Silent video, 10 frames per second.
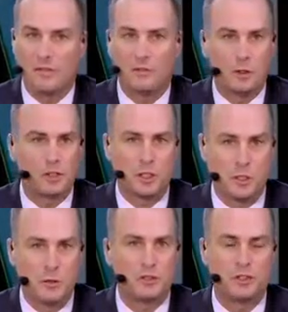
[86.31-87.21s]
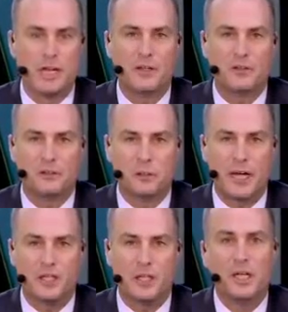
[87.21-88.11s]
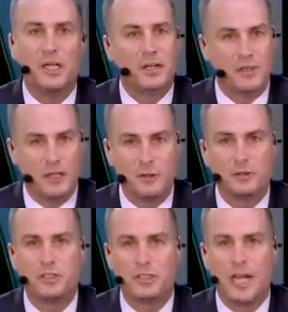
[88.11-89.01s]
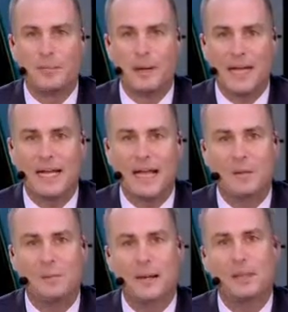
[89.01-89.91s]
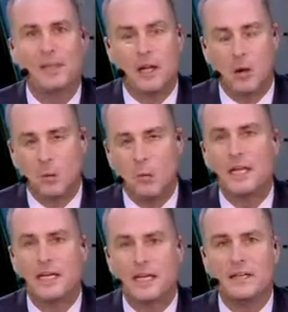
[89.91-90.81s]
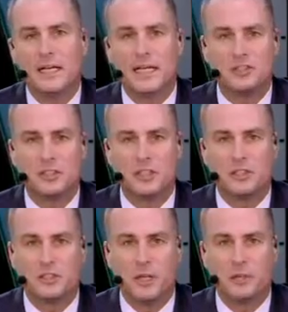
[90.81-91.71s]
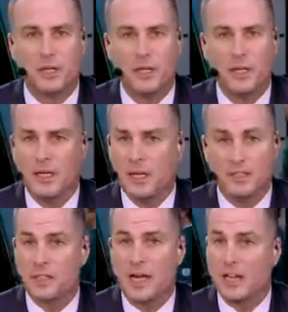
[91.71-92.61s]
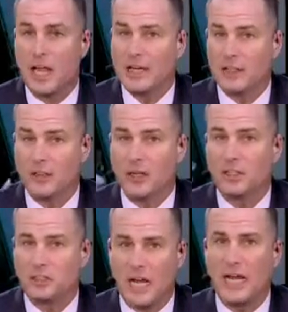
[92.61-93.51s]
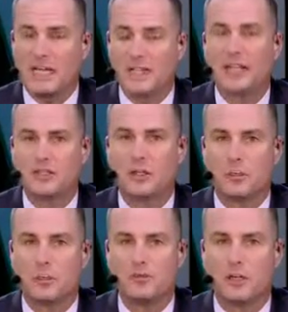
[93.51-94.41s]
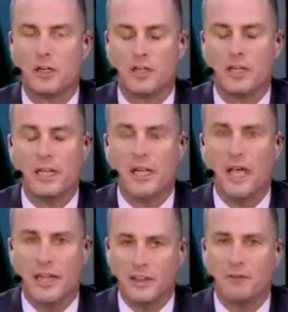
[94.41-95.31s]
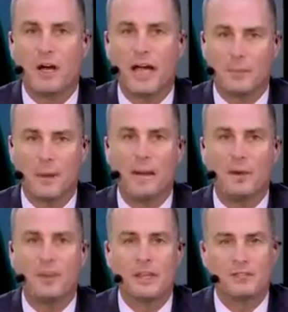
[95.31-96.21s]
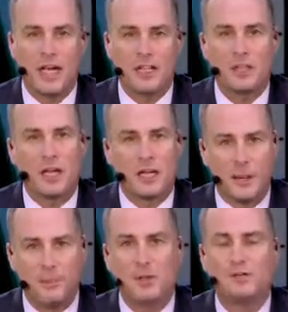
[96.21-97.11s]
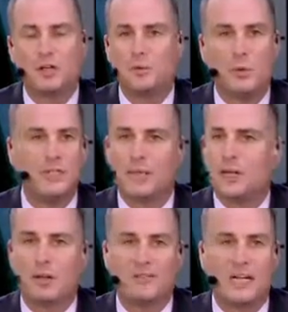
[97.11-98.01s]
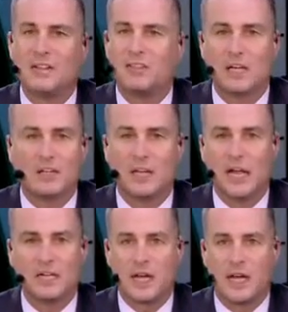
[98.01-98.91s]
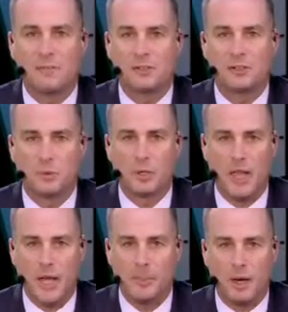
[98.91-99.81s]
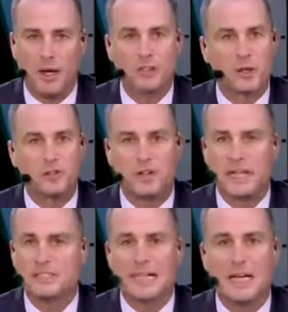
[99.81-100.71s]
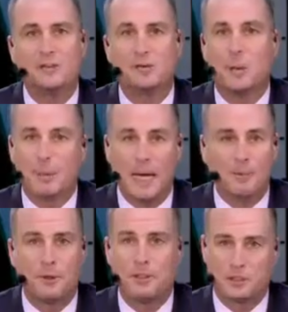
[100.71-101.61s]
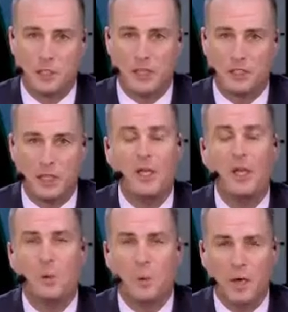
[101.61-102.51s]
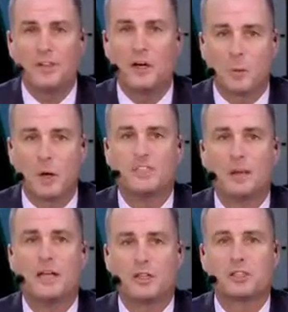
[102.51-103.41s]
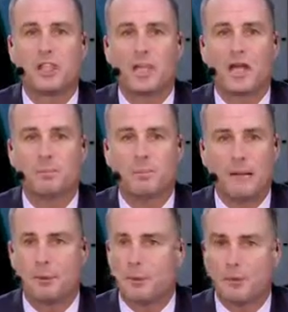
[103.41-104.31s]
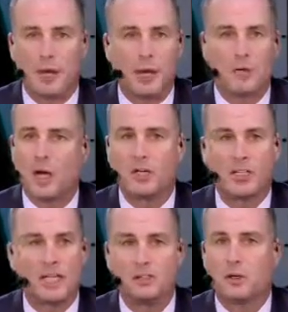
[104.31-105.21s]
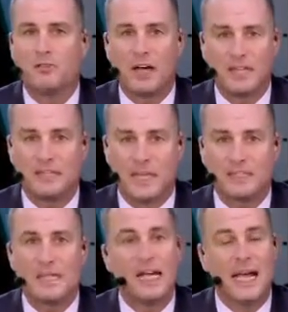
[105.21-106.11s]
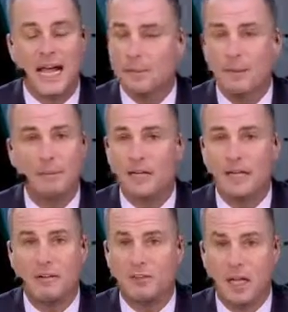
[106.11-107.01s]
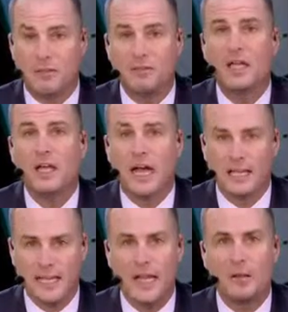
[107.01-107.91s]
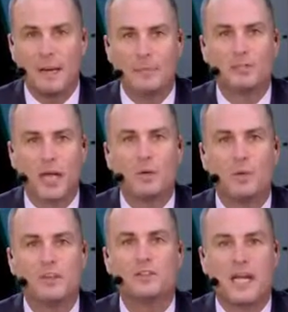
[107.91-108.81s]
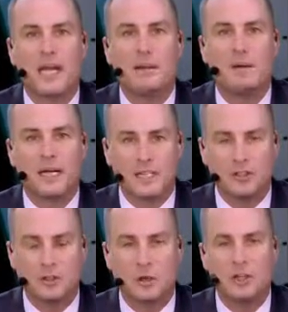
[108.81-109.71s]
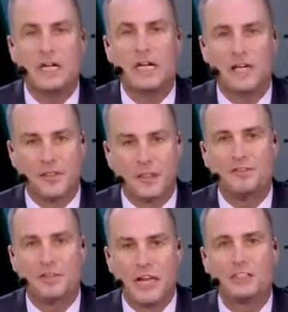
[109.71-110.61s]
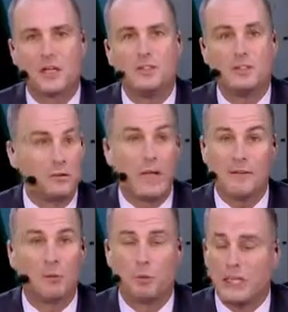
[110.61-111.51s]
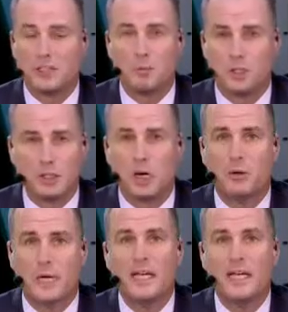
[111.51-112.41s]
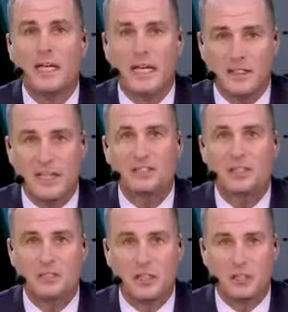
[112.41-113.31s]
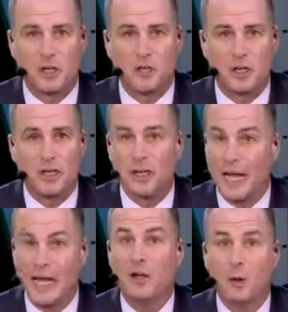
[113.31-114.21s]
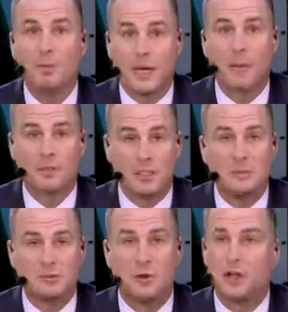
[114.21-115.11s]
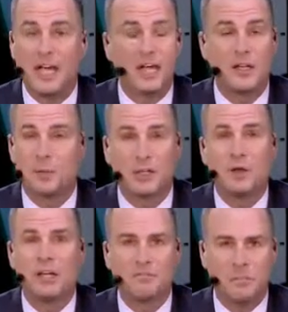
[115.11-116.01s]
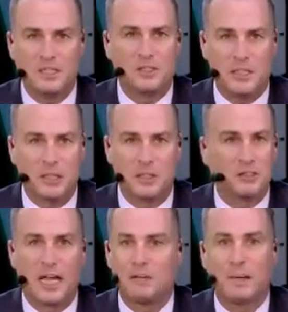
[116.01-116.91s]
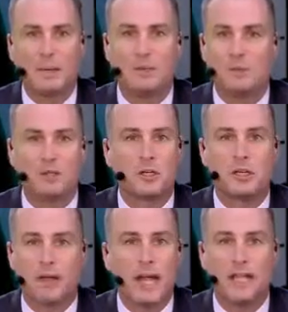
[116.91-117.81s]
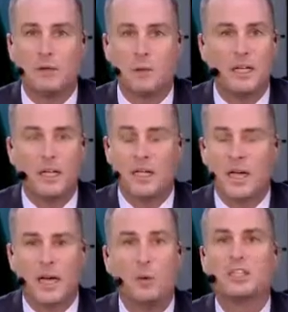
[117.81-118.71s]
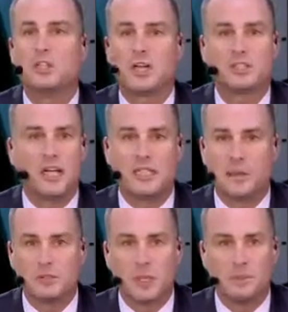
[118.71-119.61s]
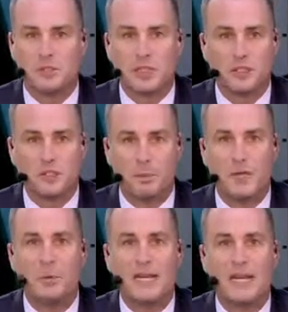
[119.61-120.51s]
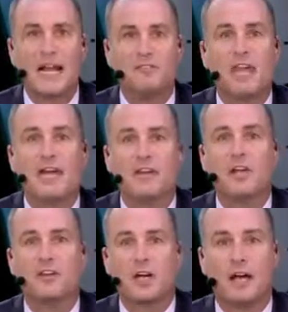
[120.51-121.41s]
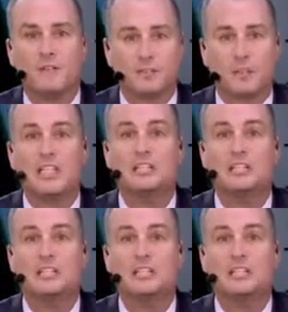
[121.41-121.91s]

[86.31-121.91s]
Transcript: If Georgia loses down the stretch, if they lose this game at Alabama, they don't win in the SEC tournament, it's not a lock that they're going to stay in that tournament field. And I think for Alabama, they've got a couple of good wins. They don't have anything in the non-conference to rely upon. So if it gets down to a paper discussion, what their resume looks like on paper without regard to any sort of eye test, Alabama doesn't have enough. I think Alabama's got to win this game against Georgia, and I think they've got to have a reasonable showing in the SEC tournament and hope a couple teams fall down and that we don't have bid stealers out of maybe the Missouri Valley when Wichita State comes up and steals a bid. We can have that in other conferences.